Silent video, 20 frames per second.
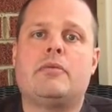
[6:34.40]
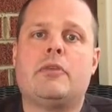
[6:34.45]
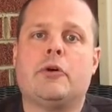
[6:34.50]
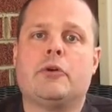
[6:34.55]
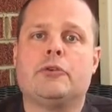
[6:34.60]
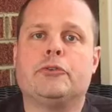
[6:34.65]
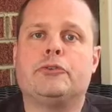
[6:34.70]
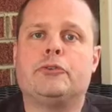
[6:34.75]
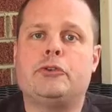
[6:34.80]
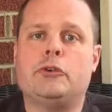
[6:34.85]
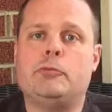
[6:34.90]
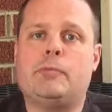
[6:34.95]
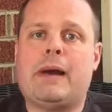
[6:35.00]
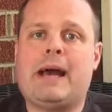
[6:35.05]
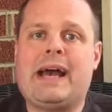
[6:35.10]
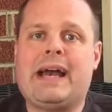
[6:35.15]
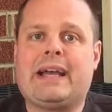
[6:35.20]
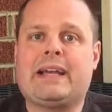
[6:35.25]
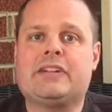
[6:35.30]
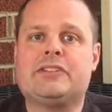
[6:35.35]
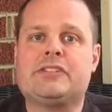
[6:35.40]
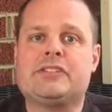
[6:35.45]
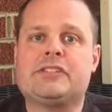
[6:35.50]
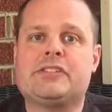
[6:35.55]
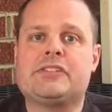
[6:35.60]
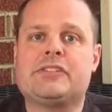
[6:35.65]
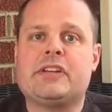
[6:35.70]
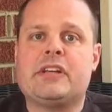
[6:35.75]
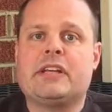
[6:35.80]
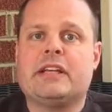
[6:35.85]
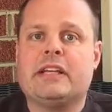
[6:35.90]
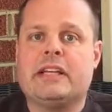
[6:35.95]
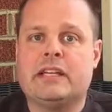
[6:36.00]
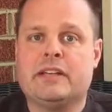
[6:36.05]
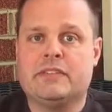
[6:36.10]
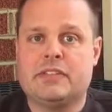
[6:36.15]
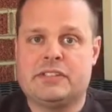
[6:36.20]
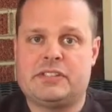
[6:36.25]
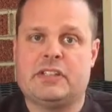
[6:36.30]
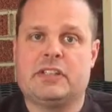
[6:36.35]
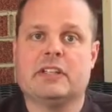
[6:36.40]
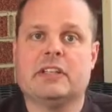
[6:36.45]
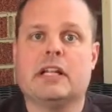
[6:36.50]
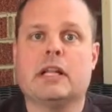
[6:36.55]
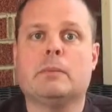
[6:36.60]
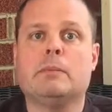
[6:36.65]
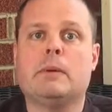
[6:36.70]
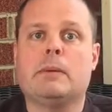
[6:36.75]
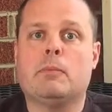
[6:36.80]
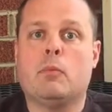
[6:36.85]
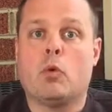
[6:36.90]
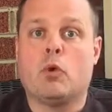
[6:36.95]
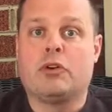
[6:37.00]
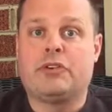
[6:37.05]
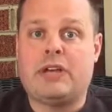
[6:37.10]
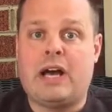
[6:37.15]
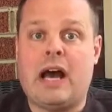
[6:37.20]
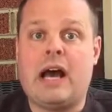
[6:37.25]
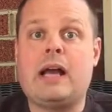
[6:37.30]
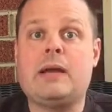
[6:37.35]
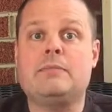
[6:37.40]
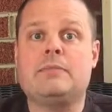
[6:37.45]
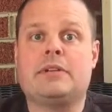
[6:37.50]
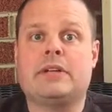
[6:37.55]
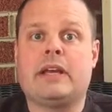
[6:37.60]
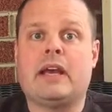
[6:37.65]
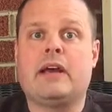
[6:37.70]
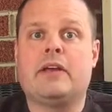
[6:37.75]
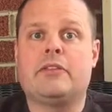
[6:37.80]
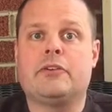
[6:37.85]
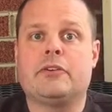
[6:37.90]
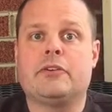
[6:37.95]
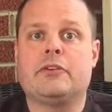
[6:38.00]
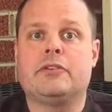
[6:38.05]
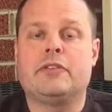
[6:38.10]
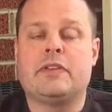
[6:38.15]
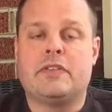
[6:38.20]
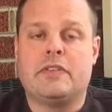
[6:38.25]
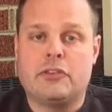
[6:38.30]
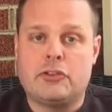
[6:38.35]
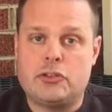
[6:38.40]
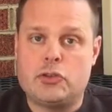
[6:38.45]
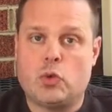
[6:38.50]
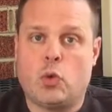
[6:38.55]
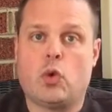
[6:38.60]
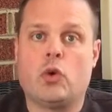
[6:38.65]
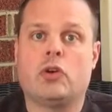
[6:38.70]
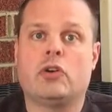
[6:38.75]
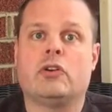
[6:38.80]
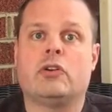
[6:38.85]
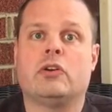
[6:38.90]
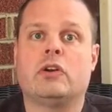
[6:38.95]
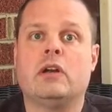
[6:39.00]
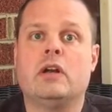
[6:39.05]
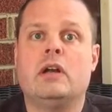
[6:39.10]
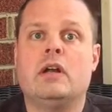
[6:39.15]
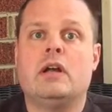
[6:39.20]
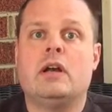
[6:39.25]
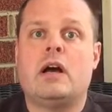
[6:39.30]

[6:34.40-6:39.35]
Those 2 packages give us a little bit more time together than the shorter